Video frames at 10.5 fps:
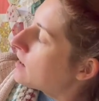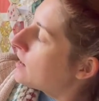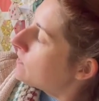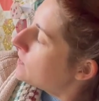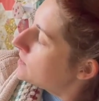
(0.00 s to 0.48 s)

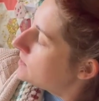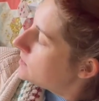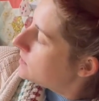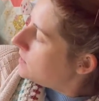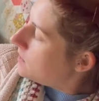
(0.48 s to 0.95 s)
get
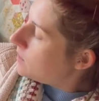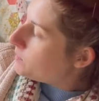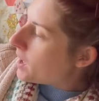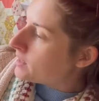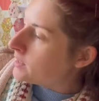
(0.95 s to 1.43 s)
this
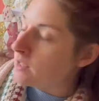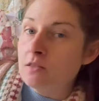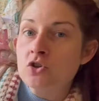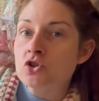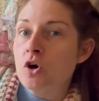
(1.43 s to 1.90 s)
pattern in
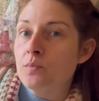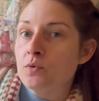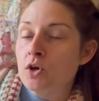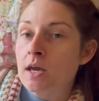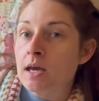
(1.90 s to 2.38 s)
the shop.
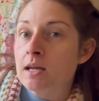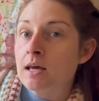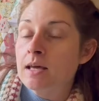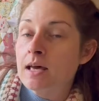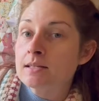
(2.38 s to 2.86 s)
You can get
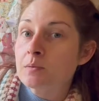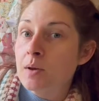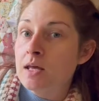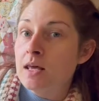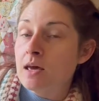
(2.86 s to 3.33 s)
it as a
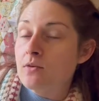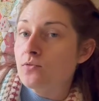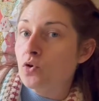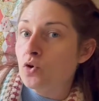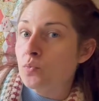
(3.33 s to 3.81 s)
PDF
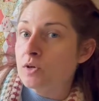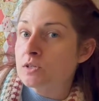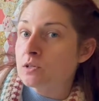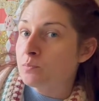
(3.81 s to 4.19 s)
or a printed